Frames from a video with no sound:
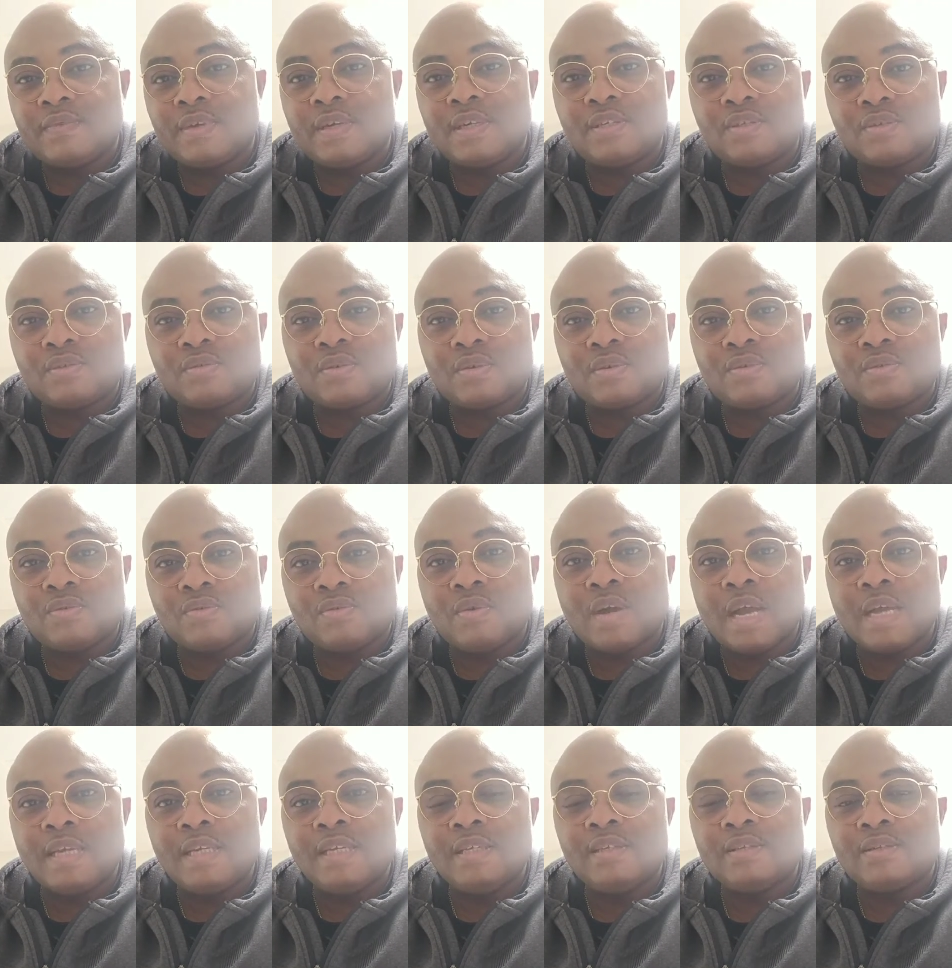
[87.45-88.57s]
very struggle
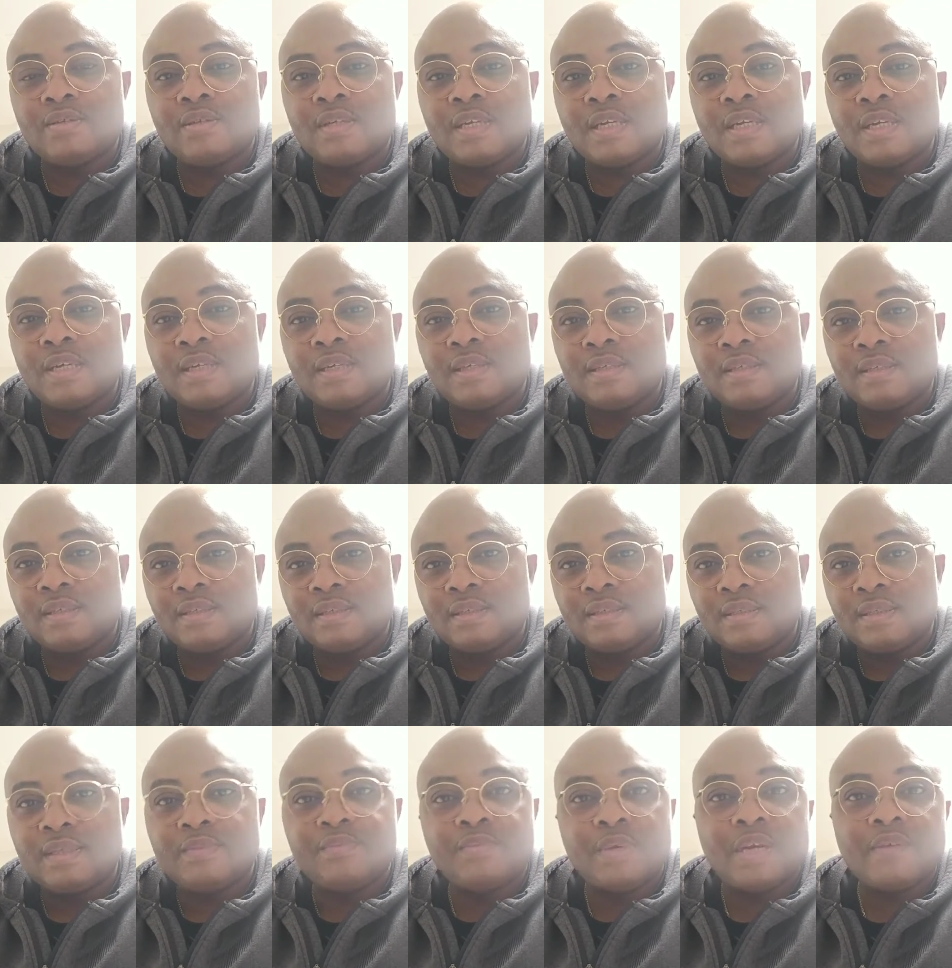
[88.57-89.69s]
we're in today,
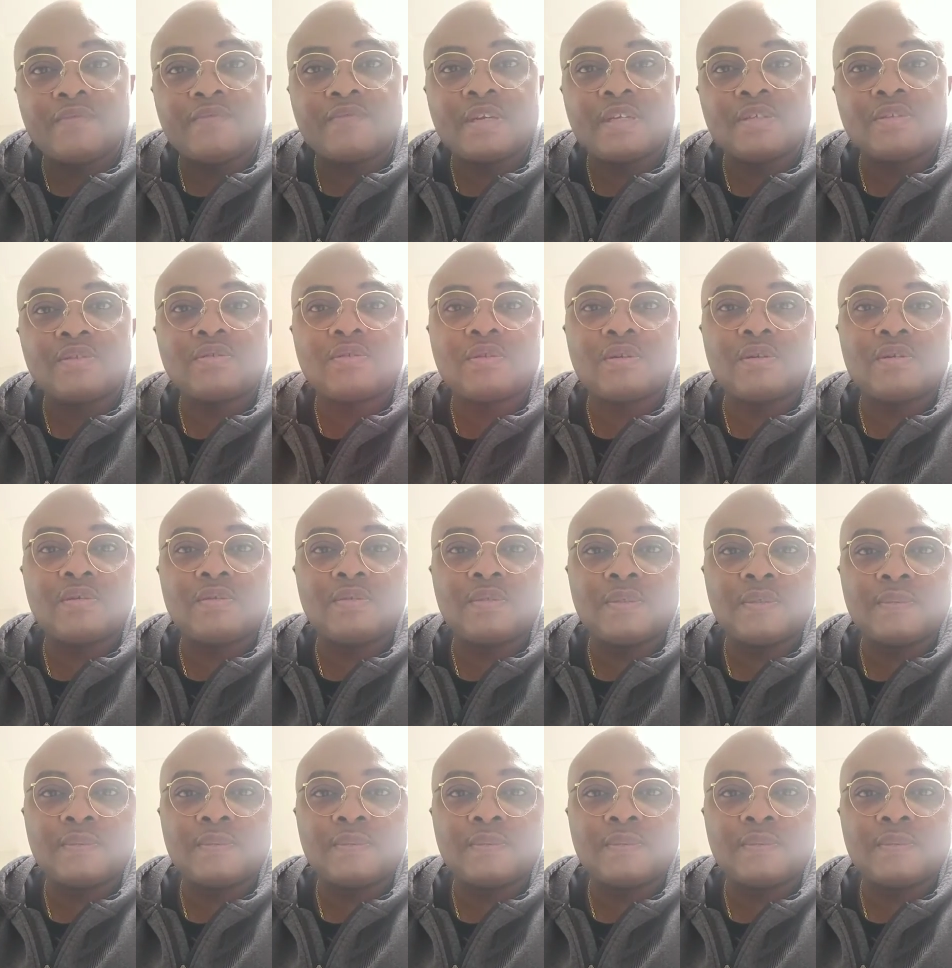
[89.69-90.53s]
the Biafran struggle.